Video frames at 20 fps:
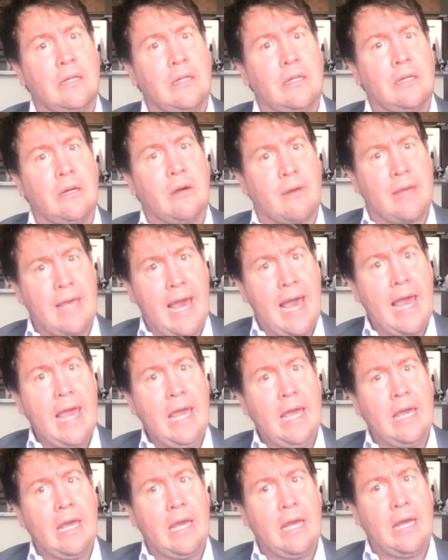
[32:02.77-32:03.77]

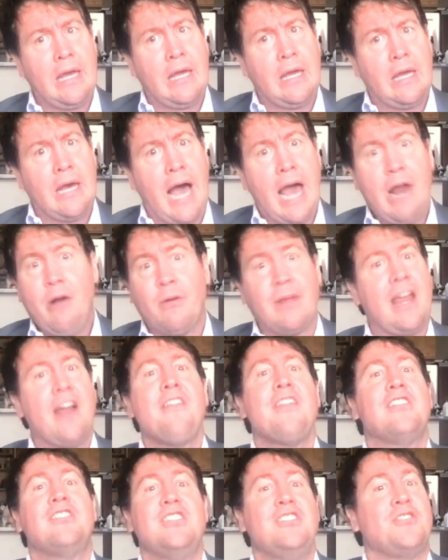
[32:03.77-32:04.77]
Okay? I don't
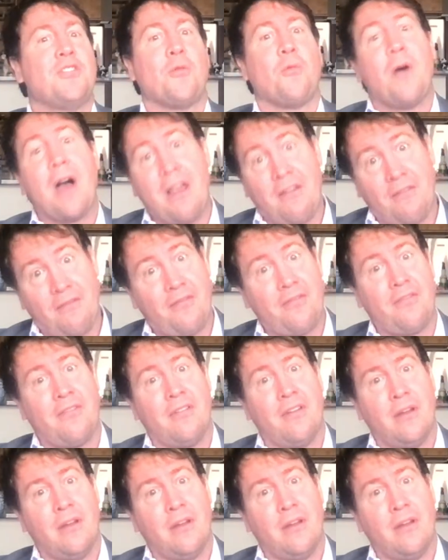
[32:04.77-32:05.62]
care that she's your wife.